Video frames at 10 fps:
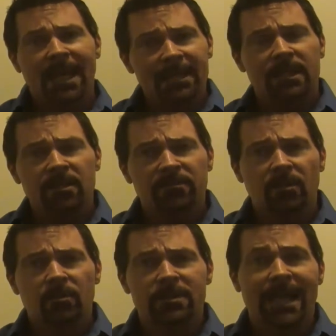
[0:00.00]
and then the
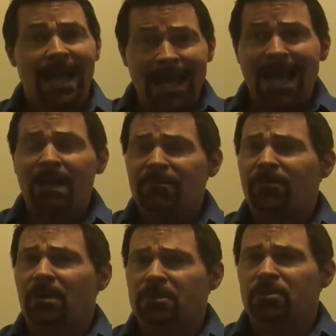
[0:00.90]
folks at
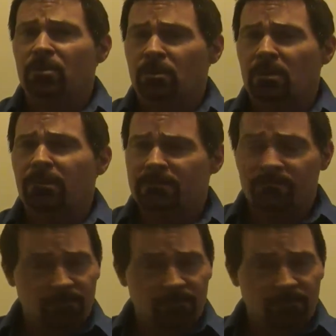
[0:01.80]
pharmaceutical and